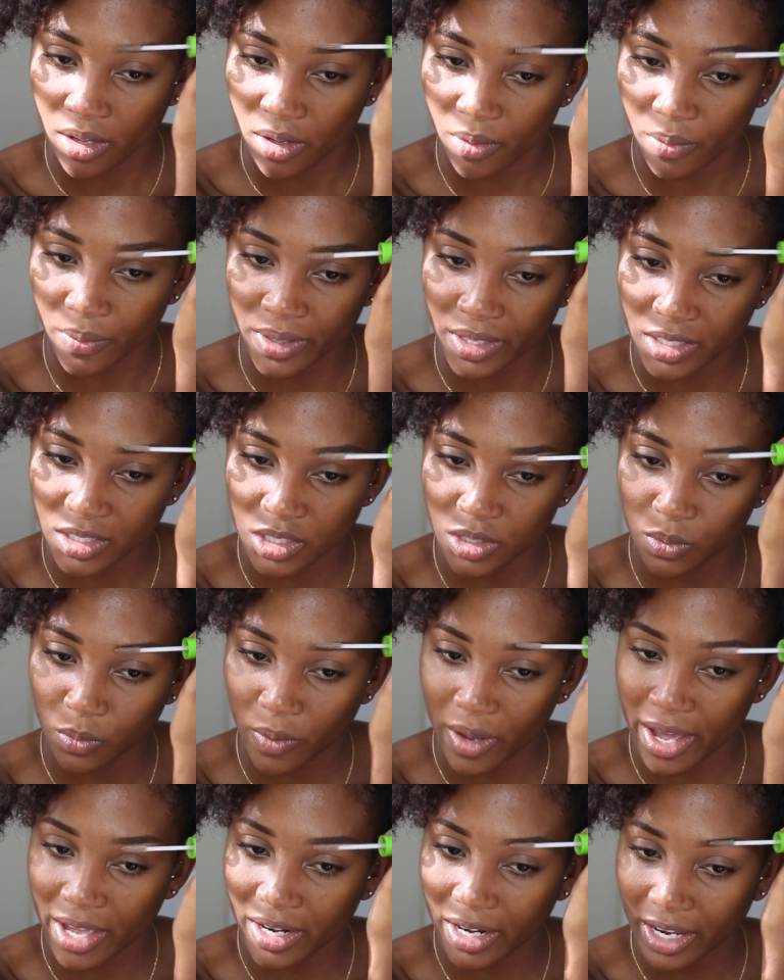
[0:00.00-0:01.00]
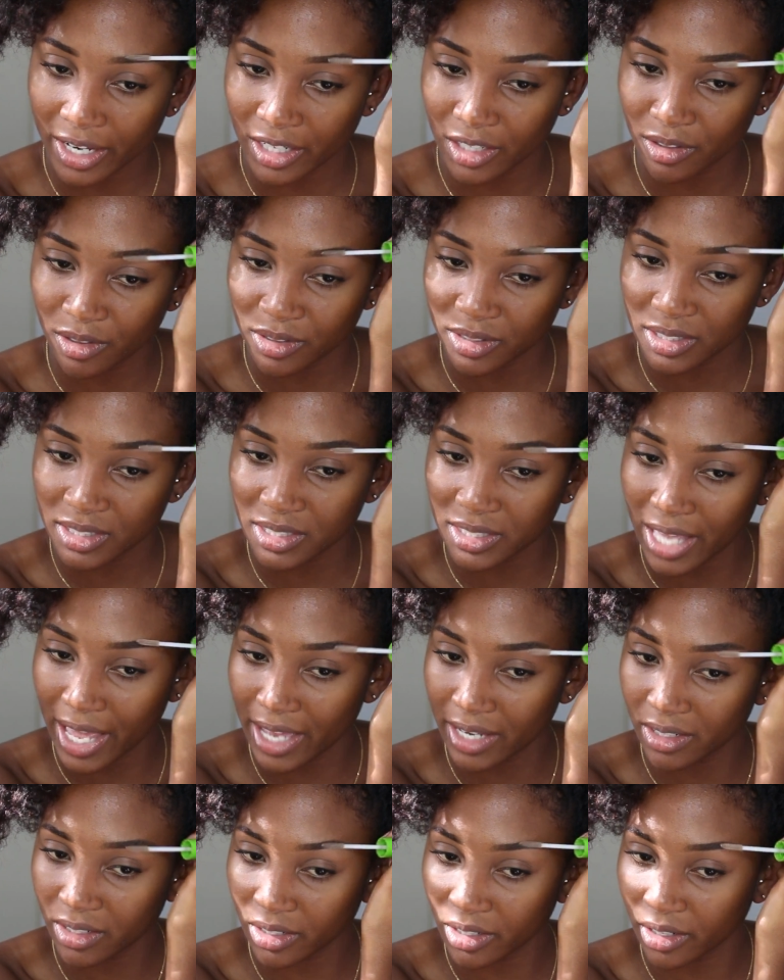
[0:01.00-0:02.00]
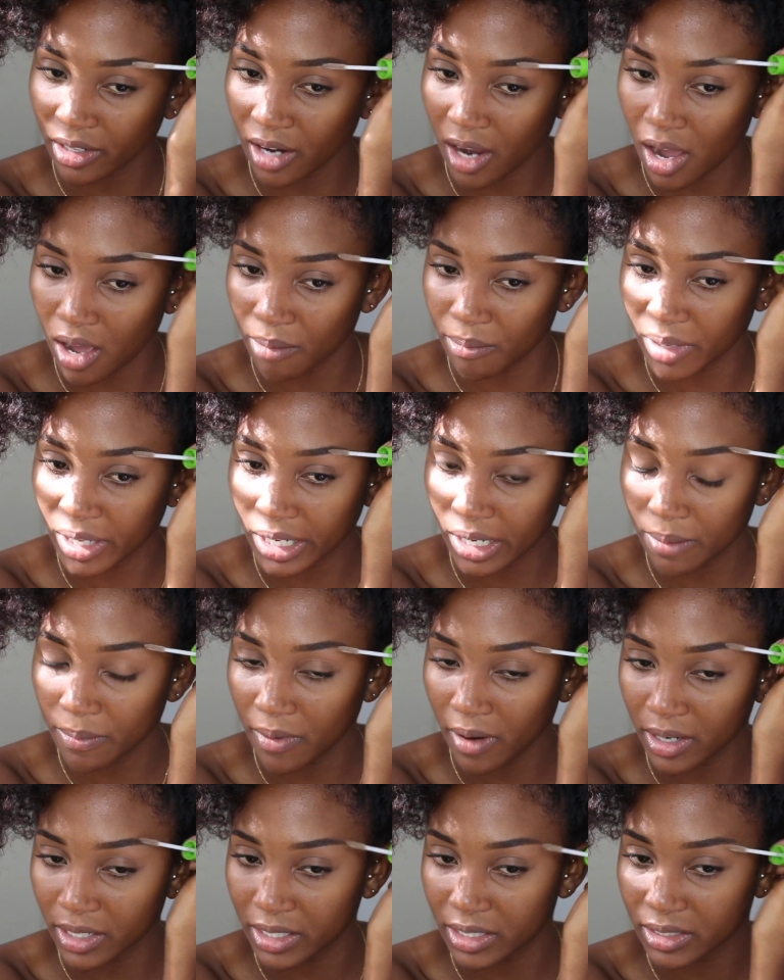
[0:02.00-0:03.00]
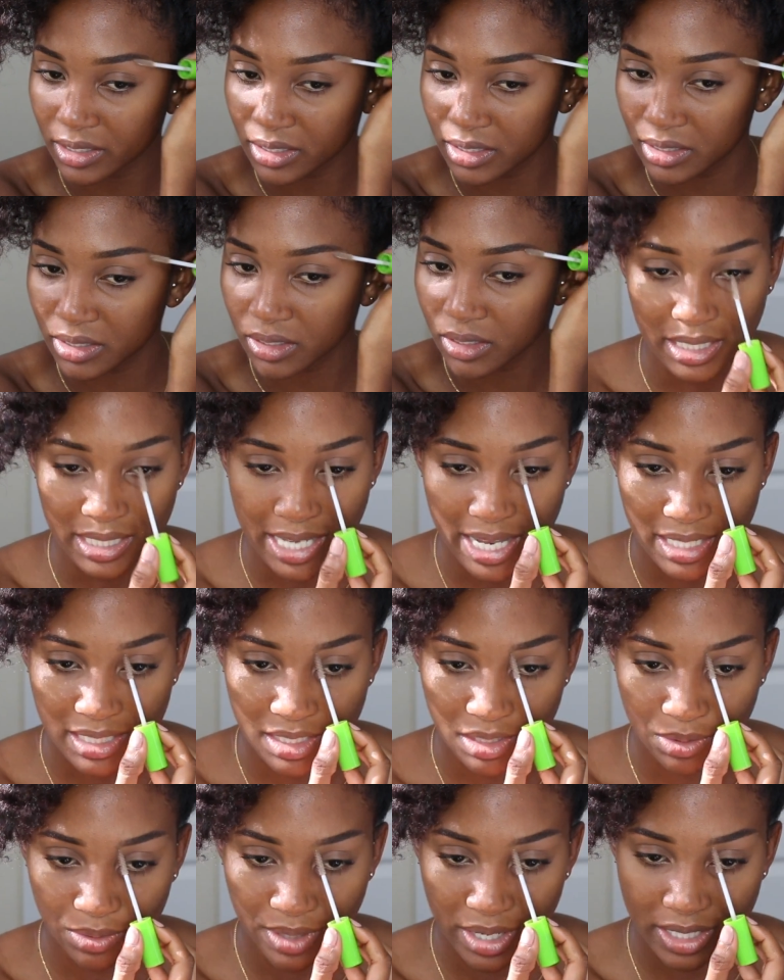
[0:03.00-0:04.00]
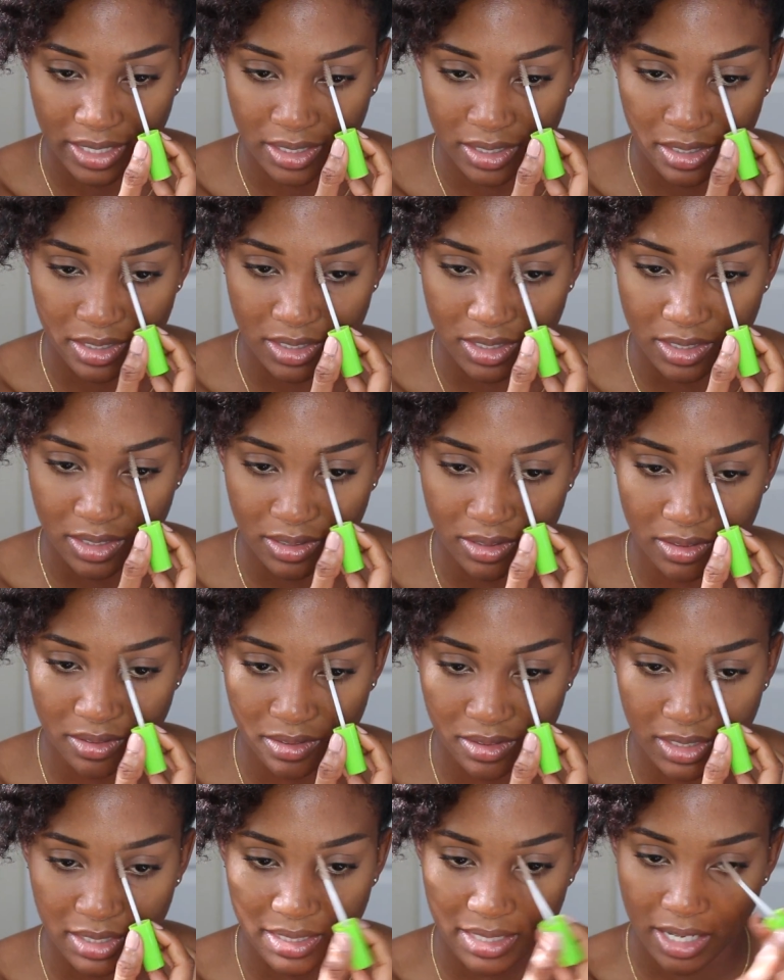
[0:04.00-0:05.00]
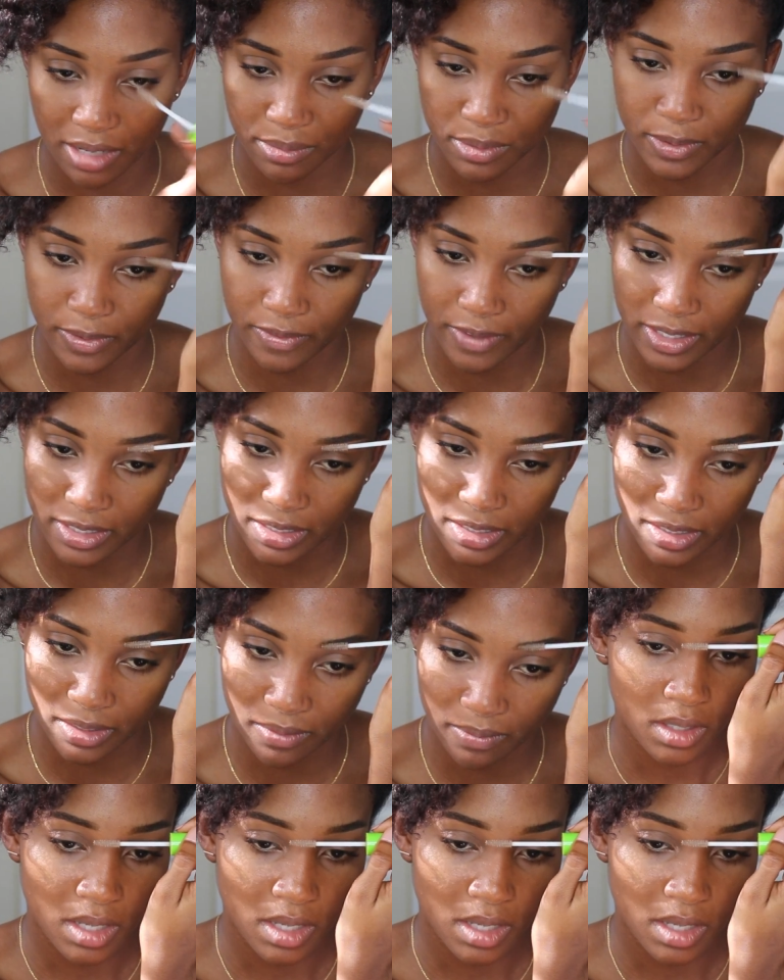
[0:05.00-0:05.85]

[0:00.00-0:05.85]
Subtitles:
When you sweat and you don't set your makeup products, they tend to run. So this helps prevent it.